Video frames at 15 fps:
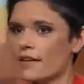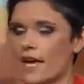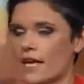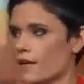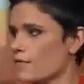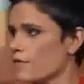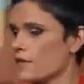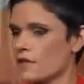
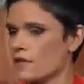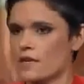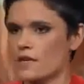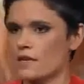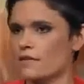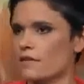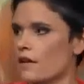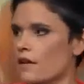NFC
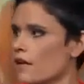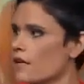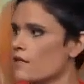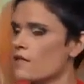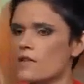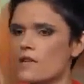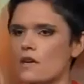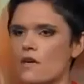East, not
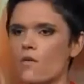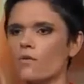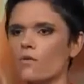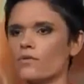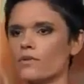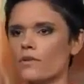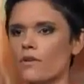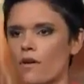in the
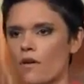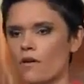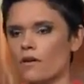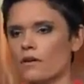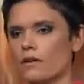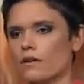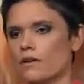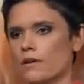
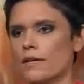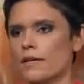overall